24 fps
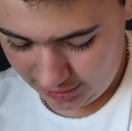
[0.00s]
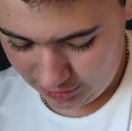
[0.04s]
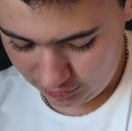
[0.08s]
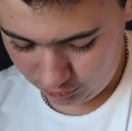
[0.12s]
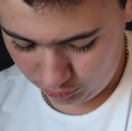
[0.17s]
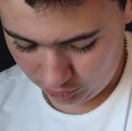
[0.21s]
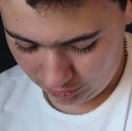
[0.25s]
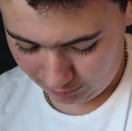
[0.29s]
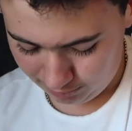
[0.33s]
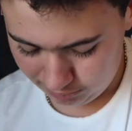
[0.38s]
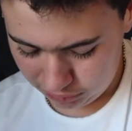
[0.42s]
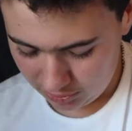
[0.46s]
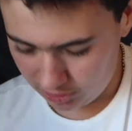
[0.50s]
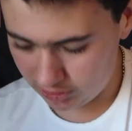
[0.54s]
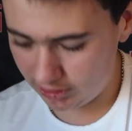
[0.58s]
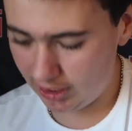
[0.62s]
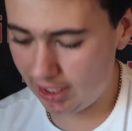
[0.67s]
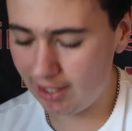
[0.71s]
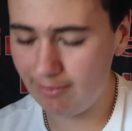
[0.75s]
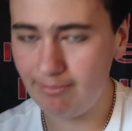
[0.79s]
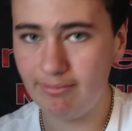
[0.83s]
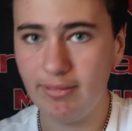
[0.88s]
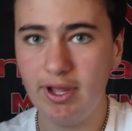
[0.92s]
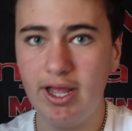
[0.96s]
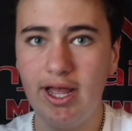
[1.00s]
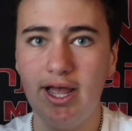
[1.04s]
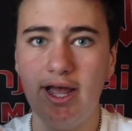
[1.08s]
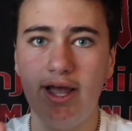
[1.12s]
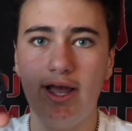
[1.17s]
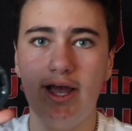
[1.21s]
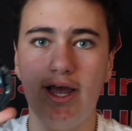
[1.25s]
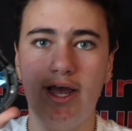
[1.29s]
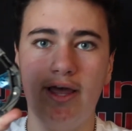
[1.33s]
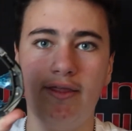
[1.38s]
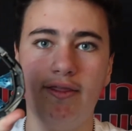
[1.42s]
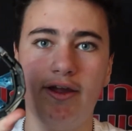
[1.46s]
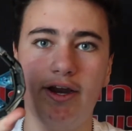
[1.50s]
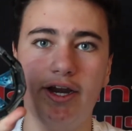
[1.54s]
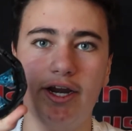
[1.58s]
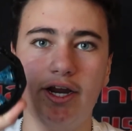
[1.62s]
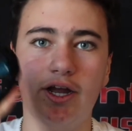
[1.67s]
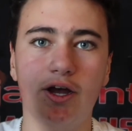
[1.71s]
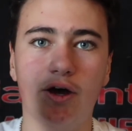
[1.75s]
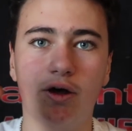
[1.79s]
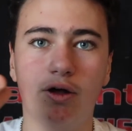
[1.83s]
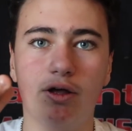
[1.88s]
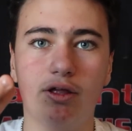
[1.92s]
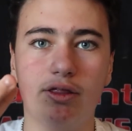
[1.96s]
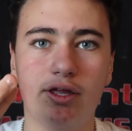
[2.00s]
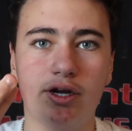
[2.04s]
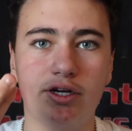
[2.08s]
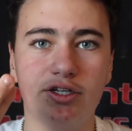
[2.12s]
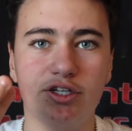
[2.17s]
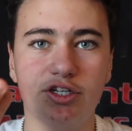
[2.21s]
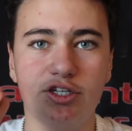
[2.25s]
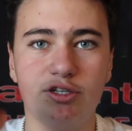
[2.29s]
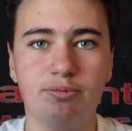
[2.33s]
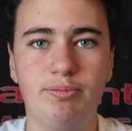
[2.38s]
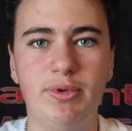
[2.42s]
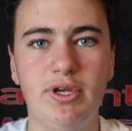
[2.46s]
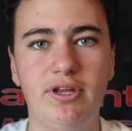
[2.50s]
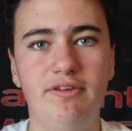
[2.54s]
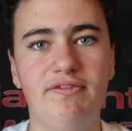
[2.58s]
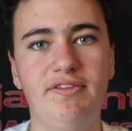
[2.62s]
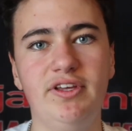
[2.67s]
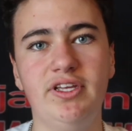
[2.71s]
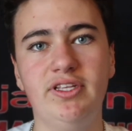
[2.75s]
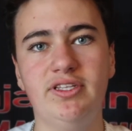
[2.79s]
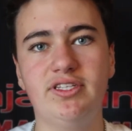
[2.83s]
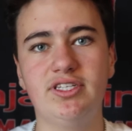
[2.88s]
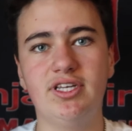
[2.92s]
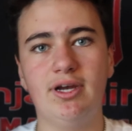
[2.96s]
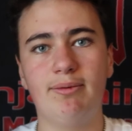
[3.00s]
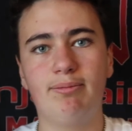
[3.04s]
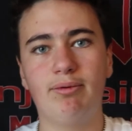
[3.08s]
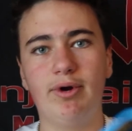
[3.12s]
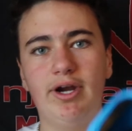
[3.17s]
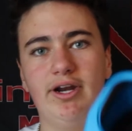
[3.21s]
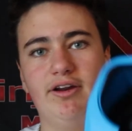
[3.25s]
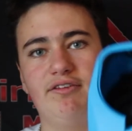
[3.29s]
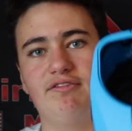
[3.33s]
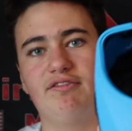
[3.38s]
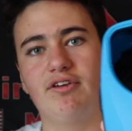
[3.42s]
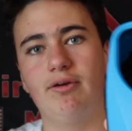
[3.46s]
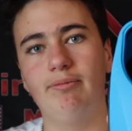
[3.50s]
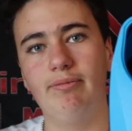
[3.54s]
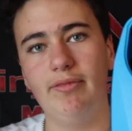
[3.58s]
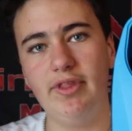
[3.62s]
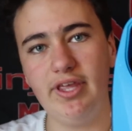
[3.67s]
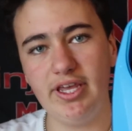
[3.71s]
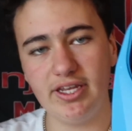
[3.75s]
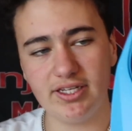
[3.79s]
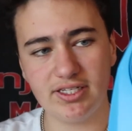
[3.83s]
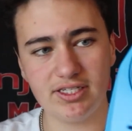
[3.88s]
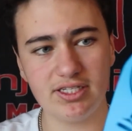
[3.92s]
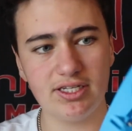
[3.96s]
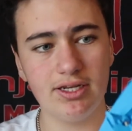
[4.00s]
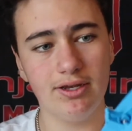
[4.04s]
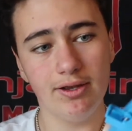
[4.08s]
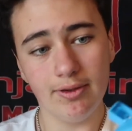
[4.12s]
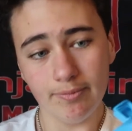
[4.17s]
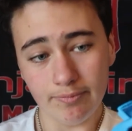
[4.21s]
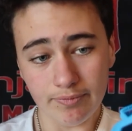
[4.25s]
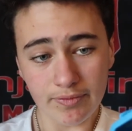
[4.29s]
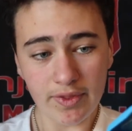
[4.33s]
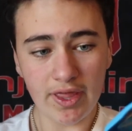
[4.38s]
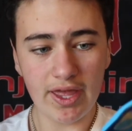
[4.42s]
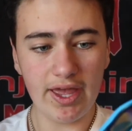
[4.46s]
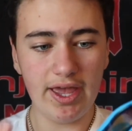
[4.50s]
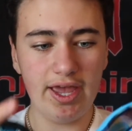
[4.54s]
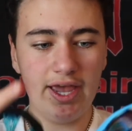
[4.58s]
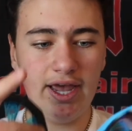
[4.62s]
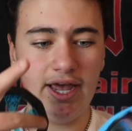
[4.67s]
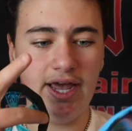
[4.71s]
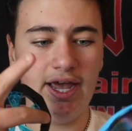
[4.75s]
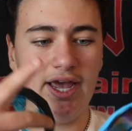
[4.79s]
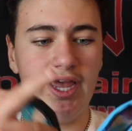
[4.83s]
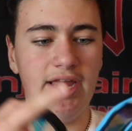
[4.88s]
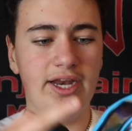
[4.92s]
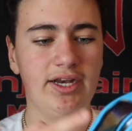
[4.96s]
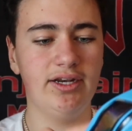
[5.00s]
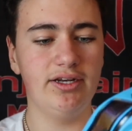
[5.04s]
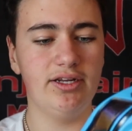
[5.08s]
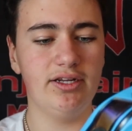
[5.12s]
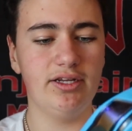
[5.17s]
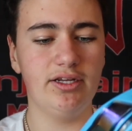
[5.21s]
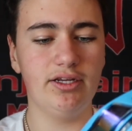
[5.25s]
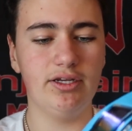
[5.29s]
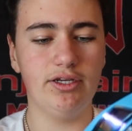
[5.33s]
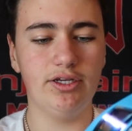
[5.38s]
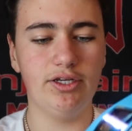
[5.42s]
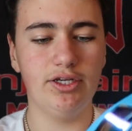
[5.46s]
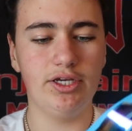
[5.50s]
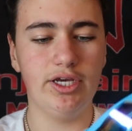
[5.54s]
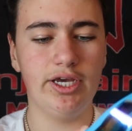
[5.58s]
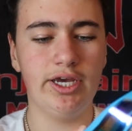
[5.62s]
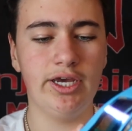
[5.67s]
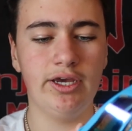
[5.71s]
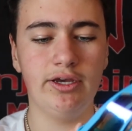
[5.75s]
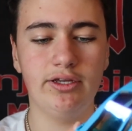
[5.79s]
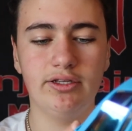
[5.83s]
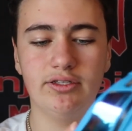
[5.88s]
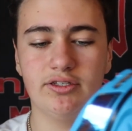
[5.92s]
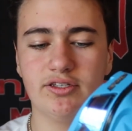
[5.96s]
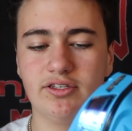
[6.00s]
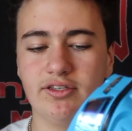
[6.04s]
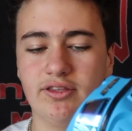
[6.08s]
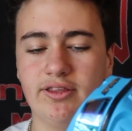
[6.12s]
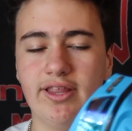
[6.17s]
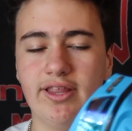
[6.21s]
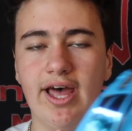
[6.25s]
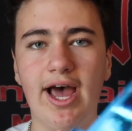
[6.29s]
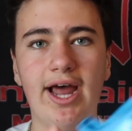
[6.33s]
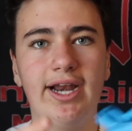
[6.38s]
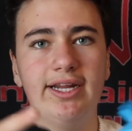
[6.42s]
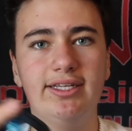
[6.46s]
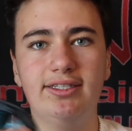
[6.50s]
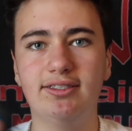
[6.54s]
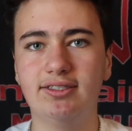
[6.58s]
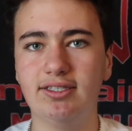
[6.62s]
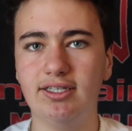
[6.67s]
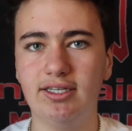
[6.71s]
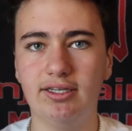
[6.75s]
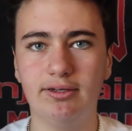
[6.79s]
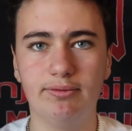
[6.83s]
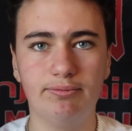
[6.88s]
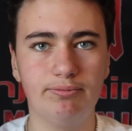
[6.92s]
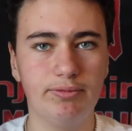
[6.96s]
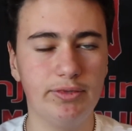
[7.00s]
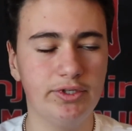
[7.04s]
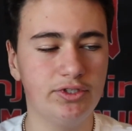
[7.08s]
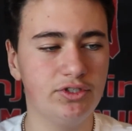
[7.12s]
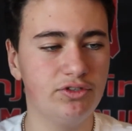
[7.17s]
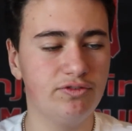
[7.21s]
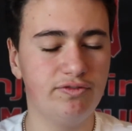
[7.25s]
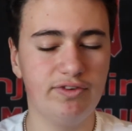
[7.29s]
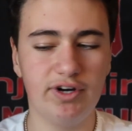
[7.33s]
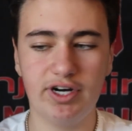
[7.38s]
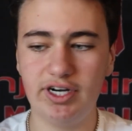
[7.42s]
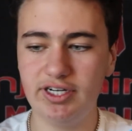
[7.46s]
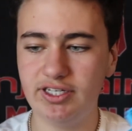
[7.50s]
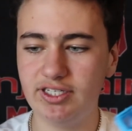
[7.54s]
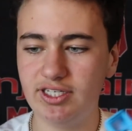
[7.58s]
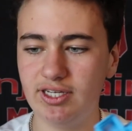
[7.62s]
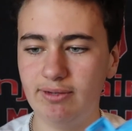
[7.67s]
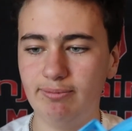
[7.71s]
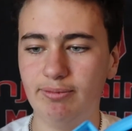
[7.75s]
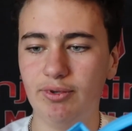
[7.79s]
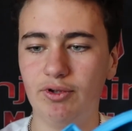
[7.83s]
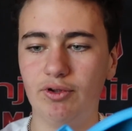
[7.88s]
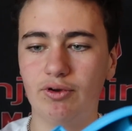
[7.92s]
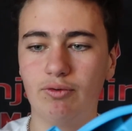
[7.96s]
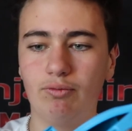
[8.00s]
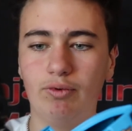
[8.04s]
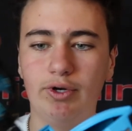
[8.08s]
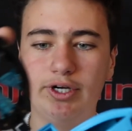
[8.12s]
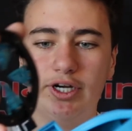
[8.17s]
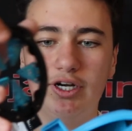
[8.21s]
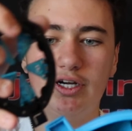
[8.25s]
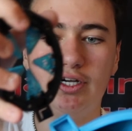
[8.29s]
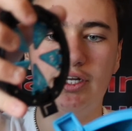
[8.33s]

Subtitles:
you just want to pull up, and there you go. There's your speed feed separated from this, and it's that easy. It's very simple, and when you're